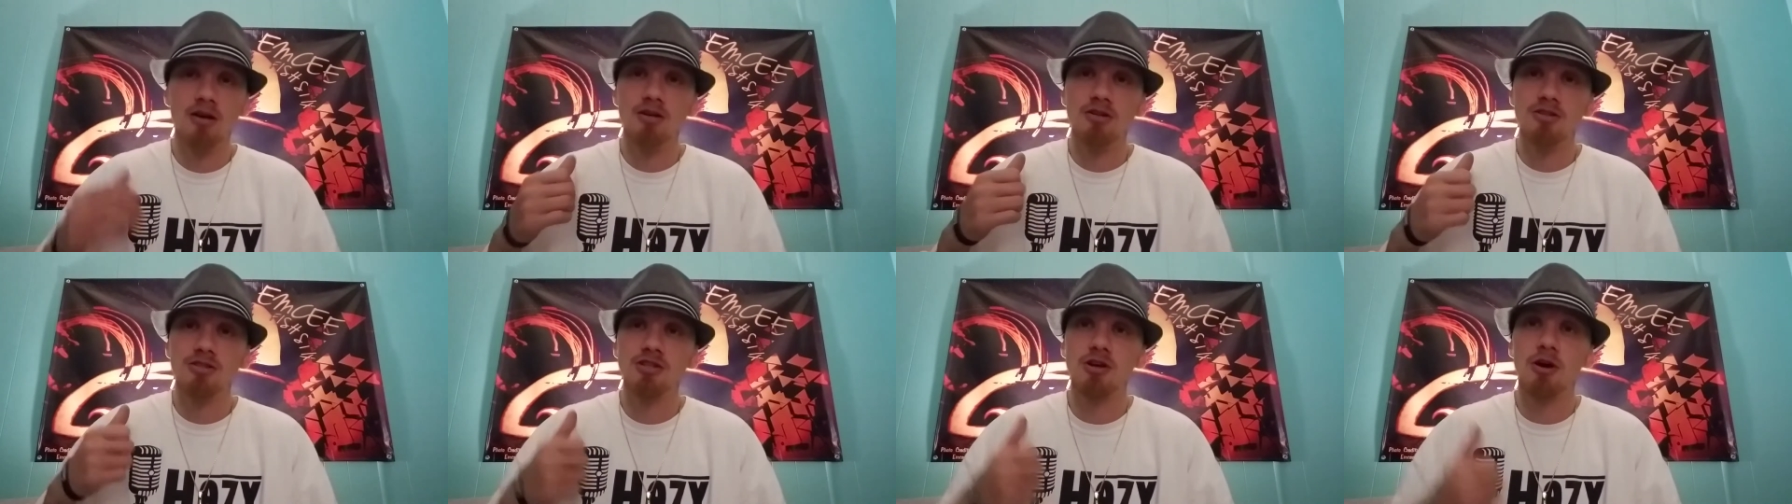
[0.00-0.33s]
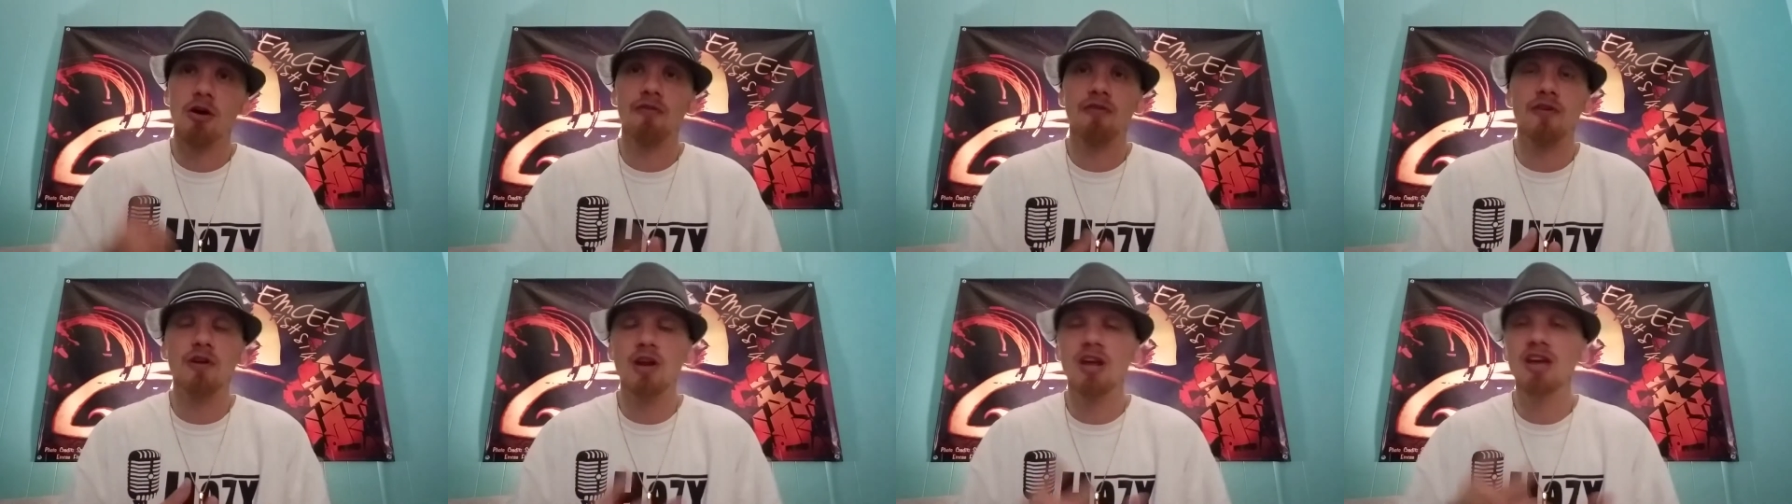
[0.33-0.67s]
so
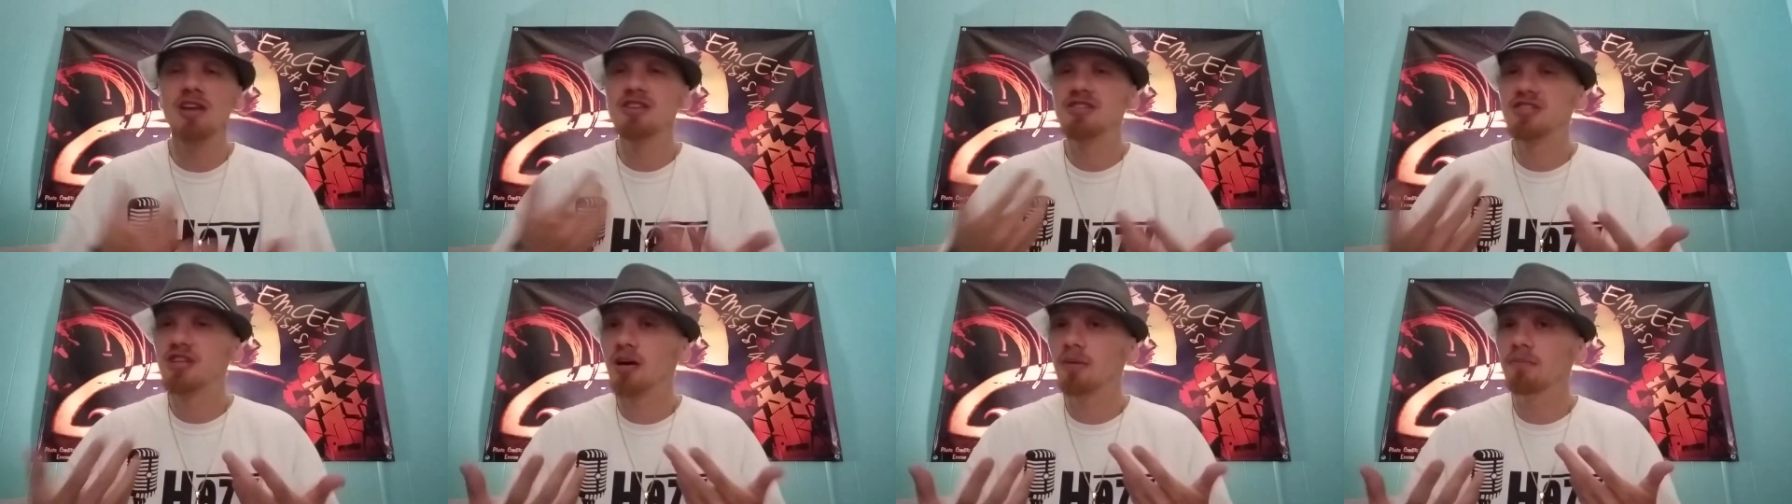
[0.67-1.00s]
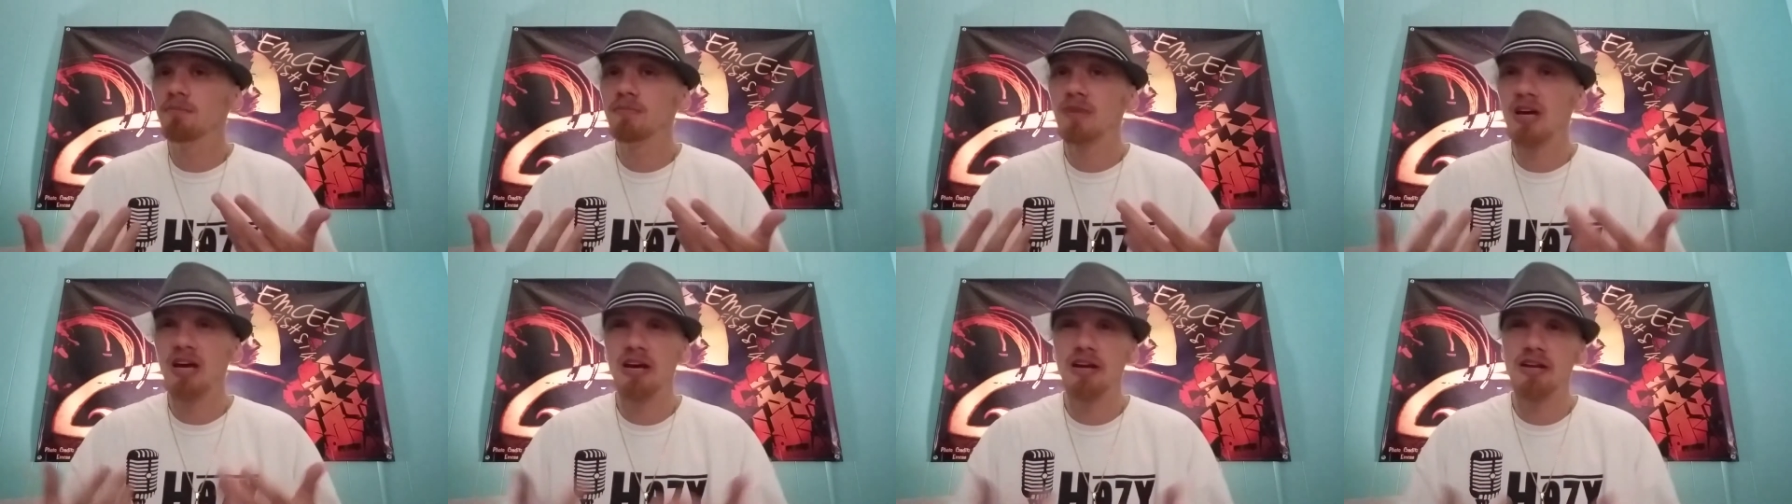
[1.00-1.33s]
if you need
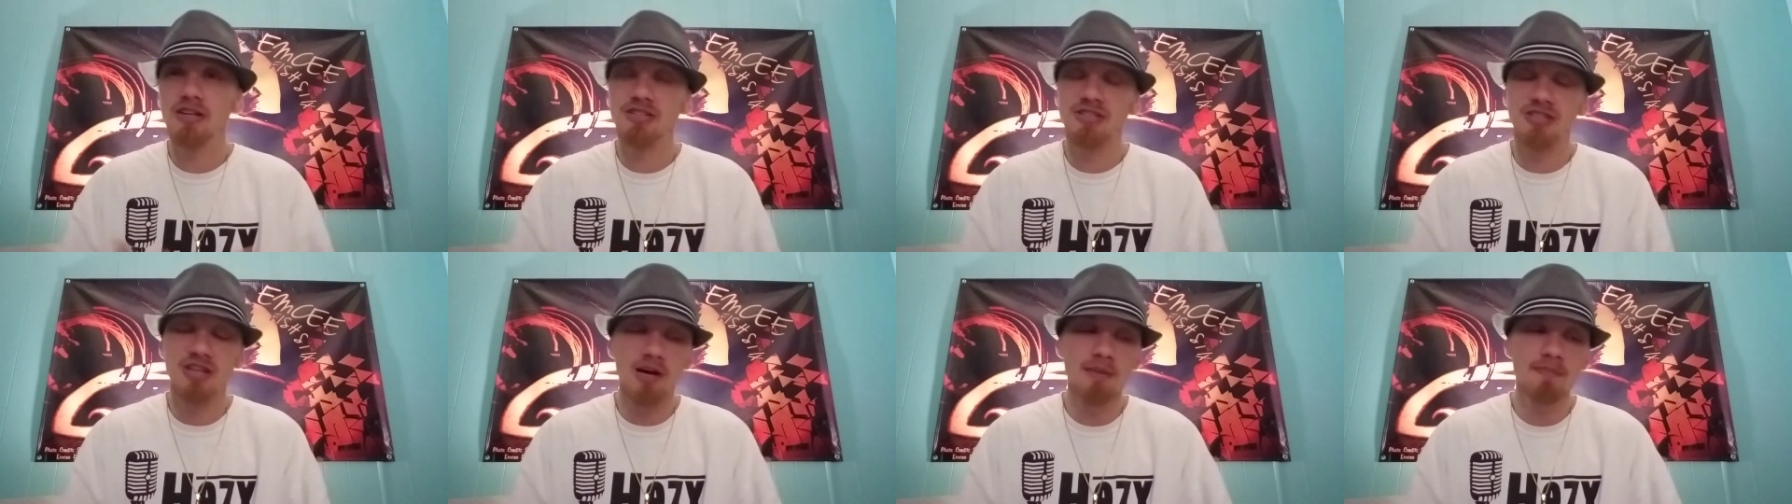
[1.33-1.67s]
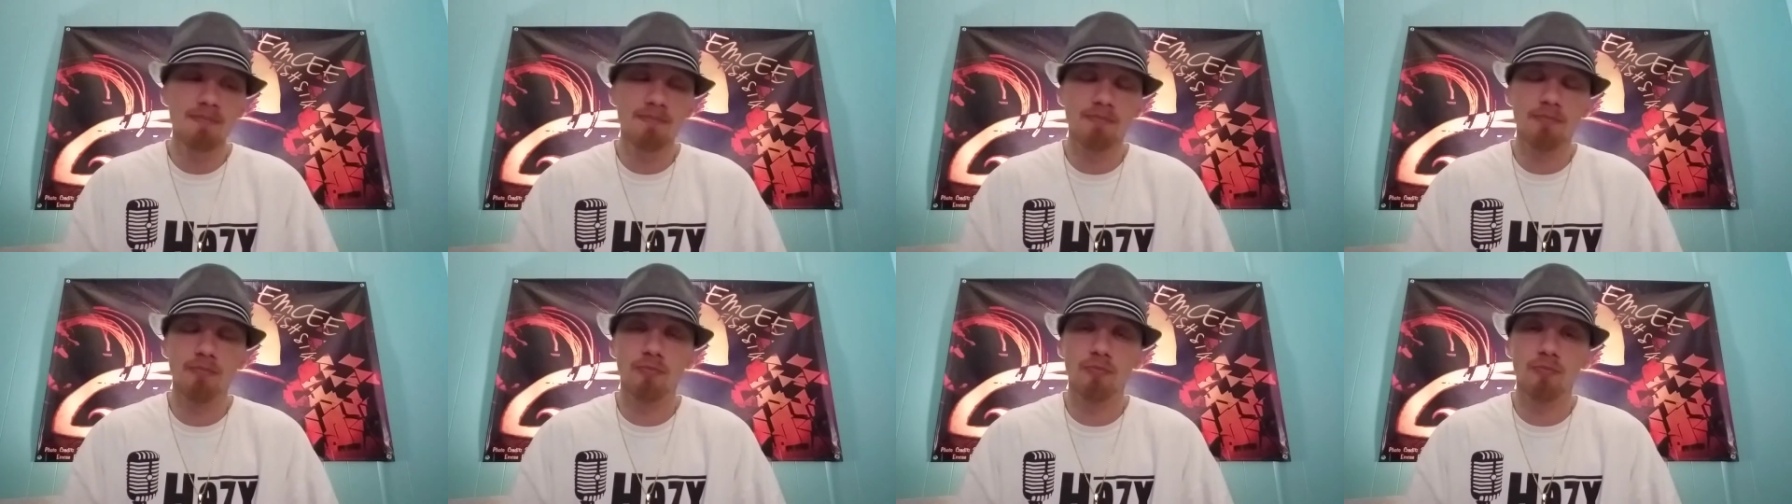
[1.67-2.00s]
some, hit us
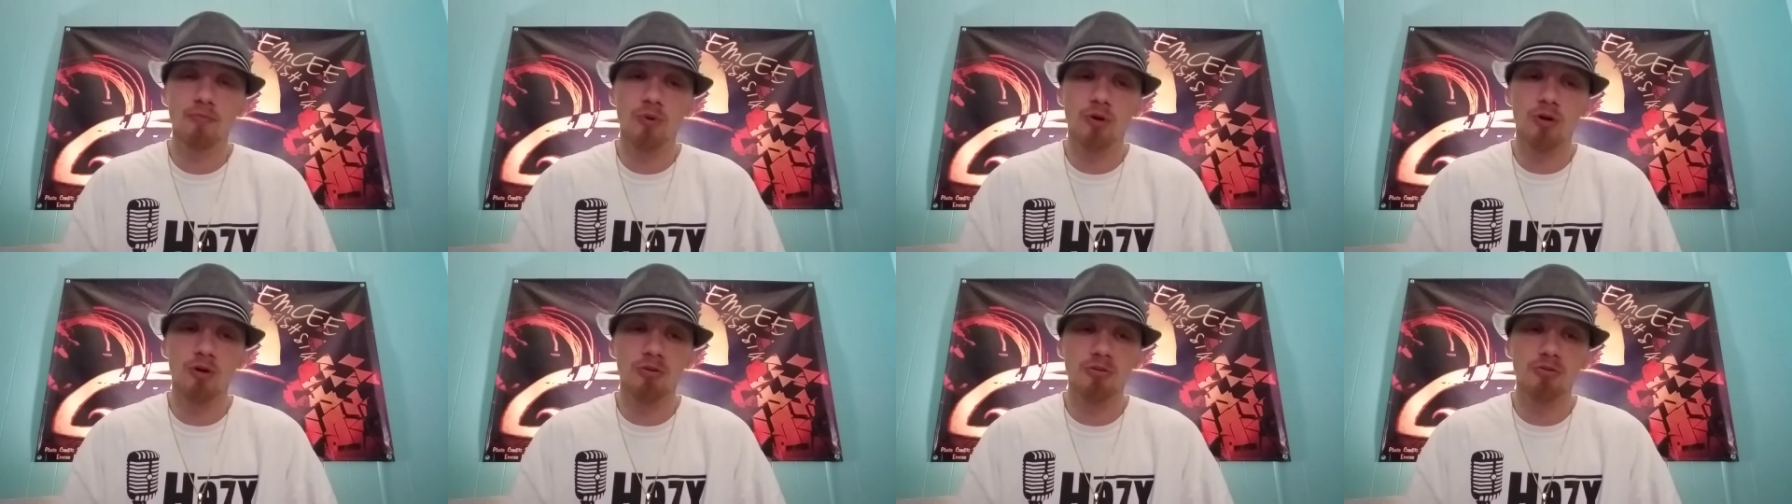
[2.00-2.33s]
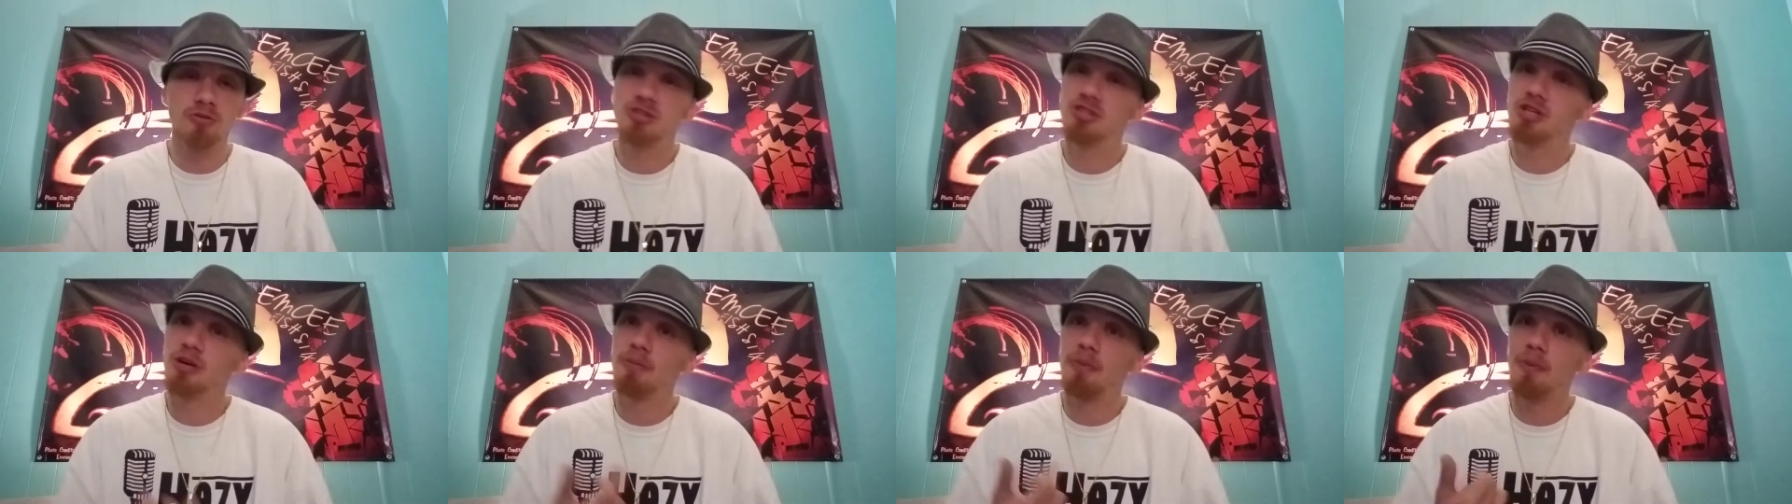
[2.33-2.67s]
up. We'll
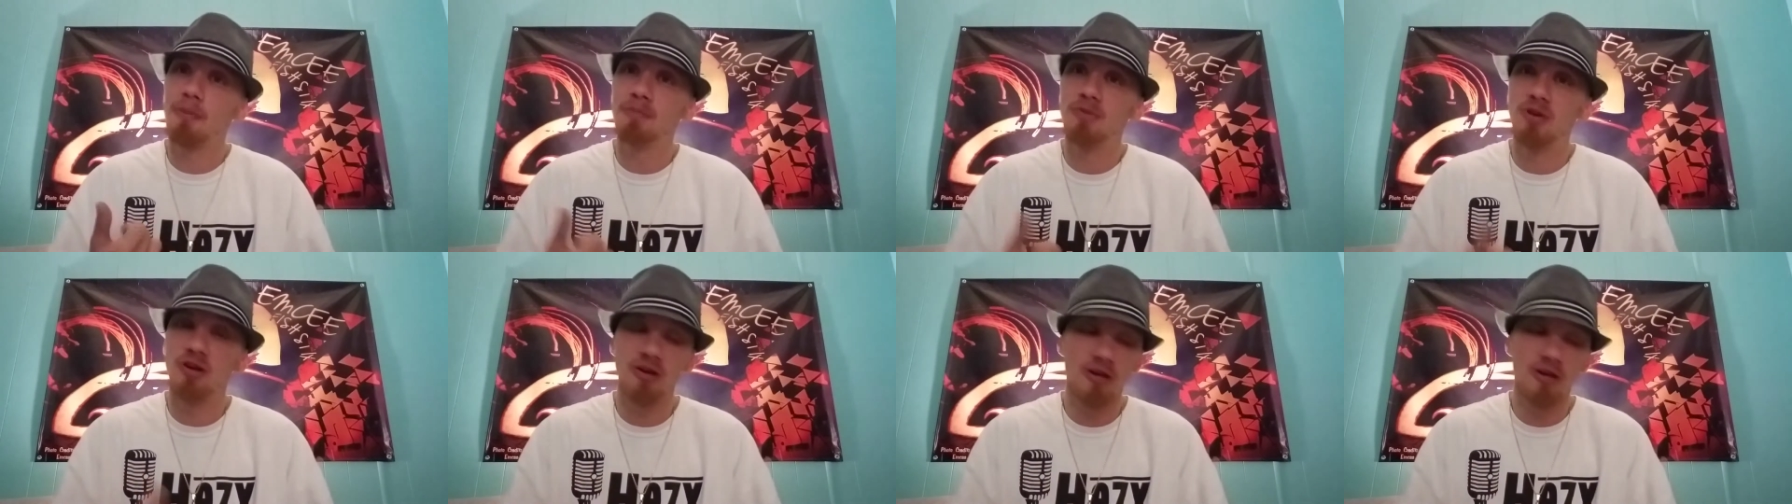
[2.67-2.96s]
ship them to